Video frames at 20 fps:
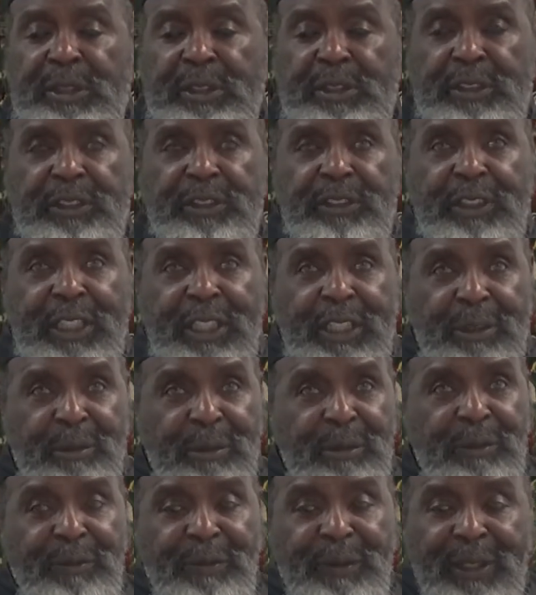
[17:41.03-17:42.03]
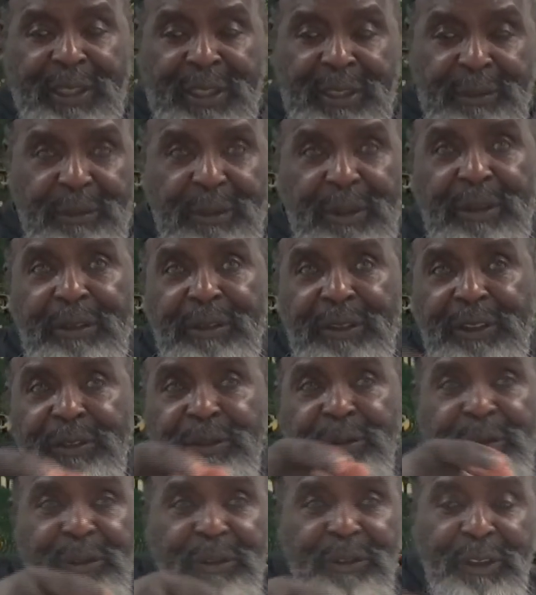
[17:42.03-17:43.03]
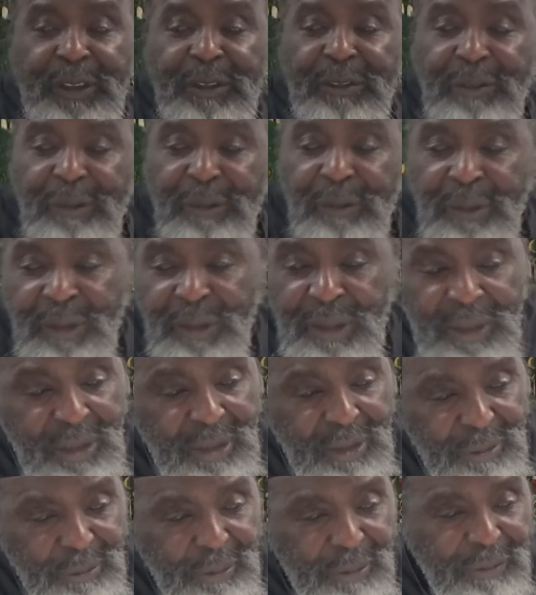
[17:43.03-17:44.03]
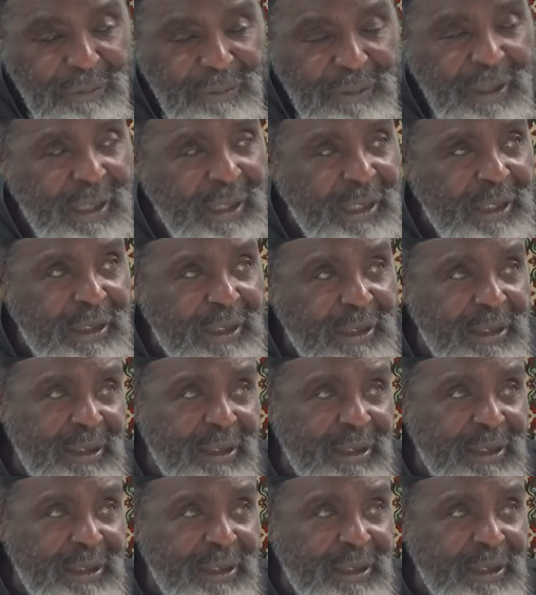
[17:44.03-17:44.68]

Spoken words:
Just like we find whatever else we're looking for, we'll find it.